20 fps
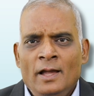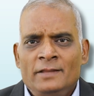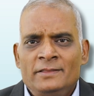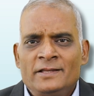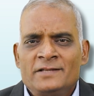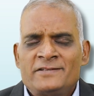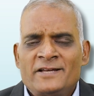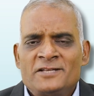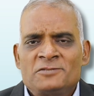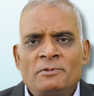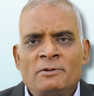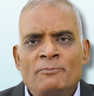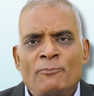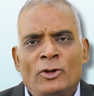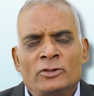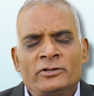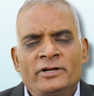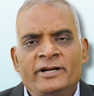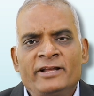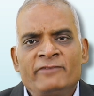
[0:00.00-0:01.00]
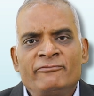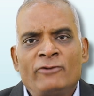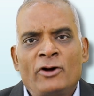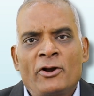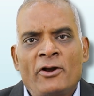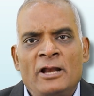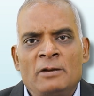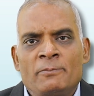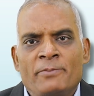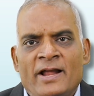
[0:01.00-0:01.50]
This has been positive
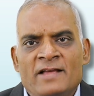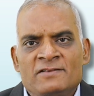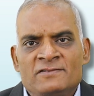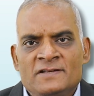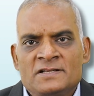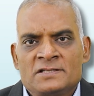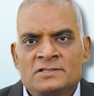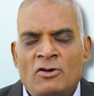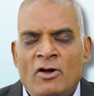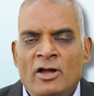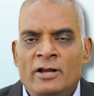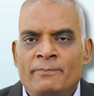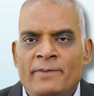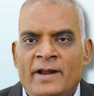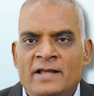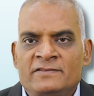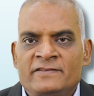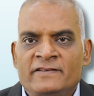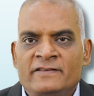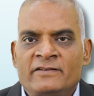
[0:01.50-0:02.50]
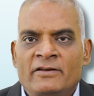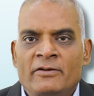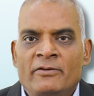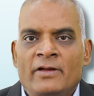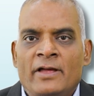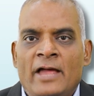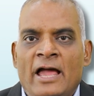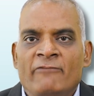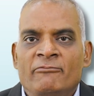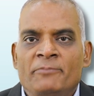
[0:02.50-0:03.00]
for oil prices. Oil prices
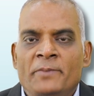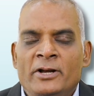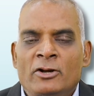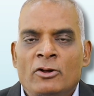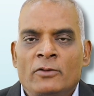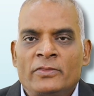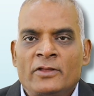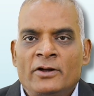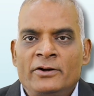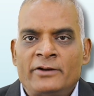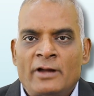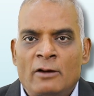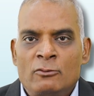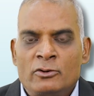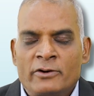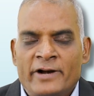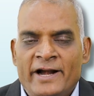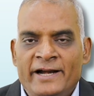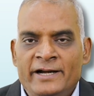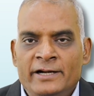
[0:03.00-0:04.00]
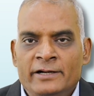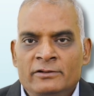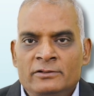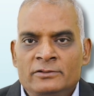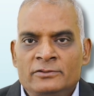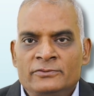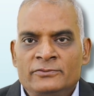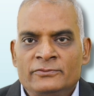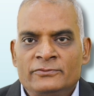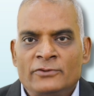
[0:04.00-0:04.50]
have been on the downtrend
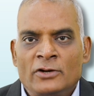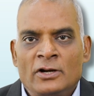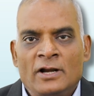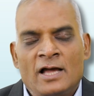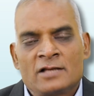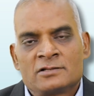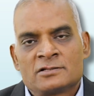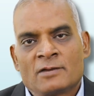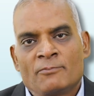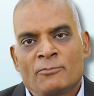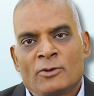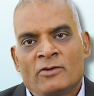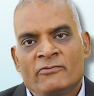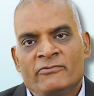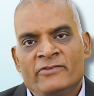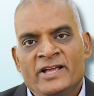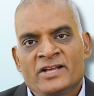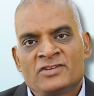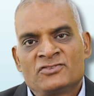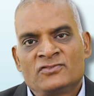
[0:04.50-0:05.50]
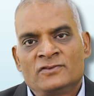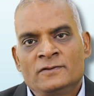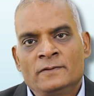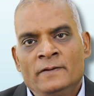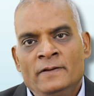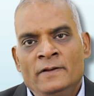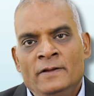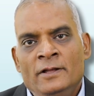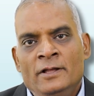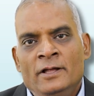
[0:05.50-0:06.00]
for the last couple of weeks.
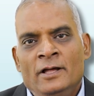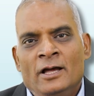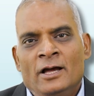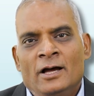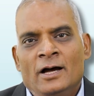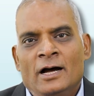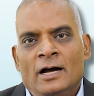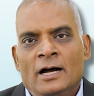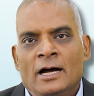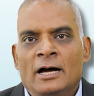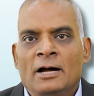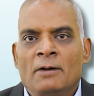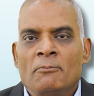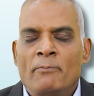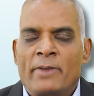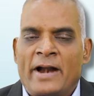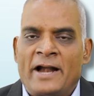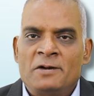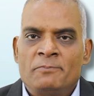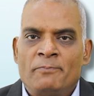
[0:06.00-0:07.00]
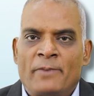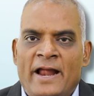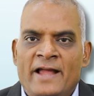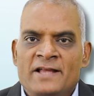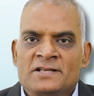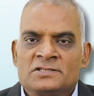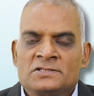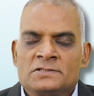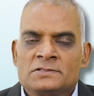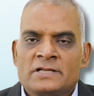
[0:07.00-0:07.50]
Brent
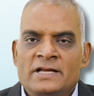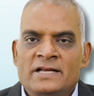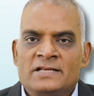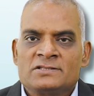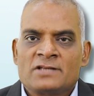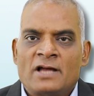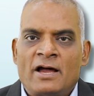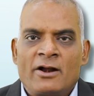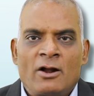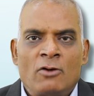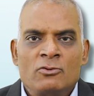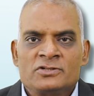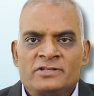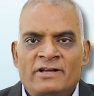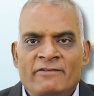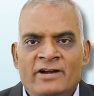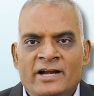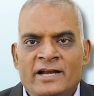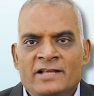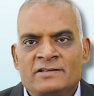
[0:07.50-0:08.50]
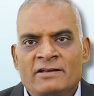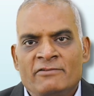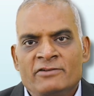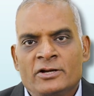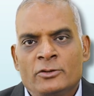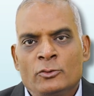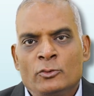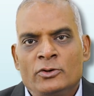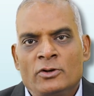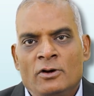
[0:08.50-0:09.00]
price is around
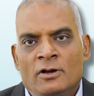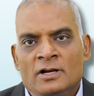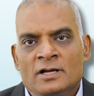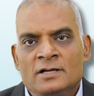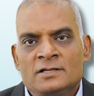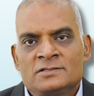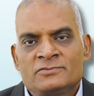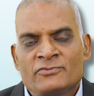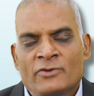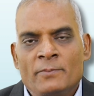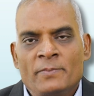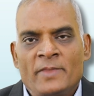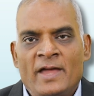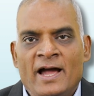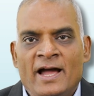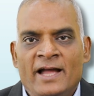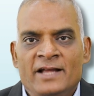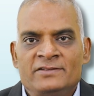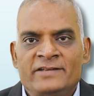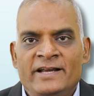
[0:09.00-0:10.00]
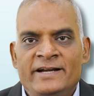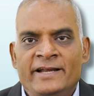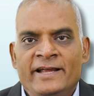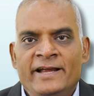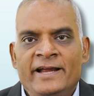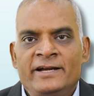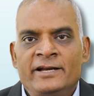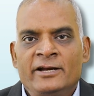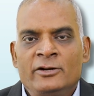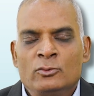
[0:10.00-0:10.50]
$72 from the highs
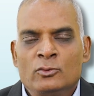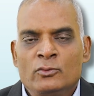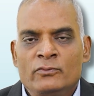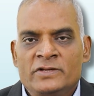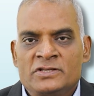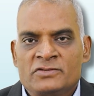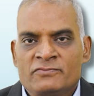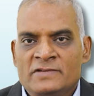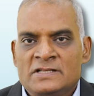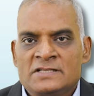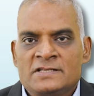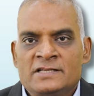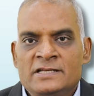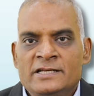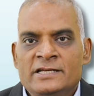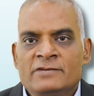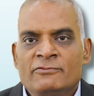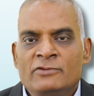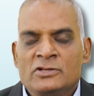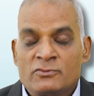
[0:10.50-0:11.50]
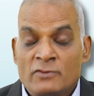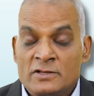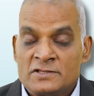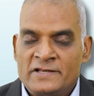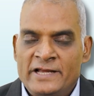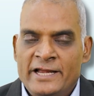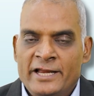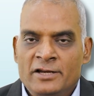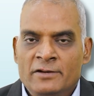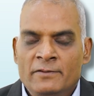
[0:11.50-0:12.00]
82, which was
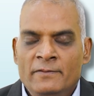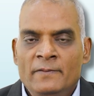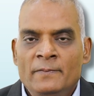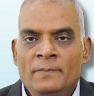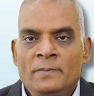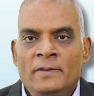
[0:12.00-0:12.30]
seen